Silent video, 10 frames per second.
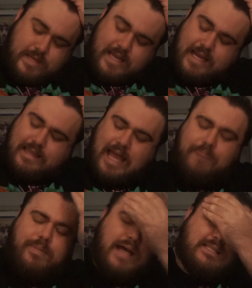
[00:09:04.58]
we get
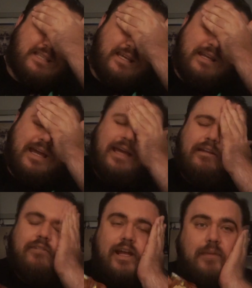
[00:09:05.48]
that Bastion
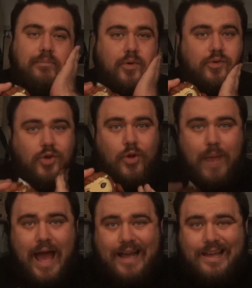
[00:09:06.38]
and Wrecking Ball
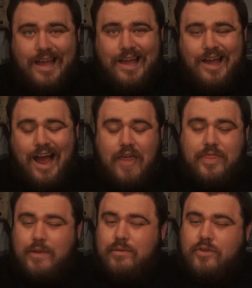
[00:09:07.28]
2-pack, I
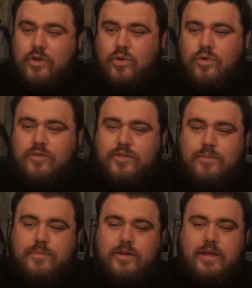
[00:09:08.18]
think we've got all of
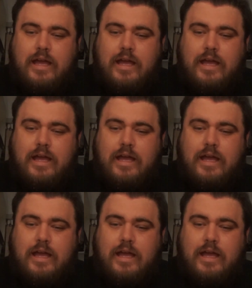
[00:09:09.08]
them.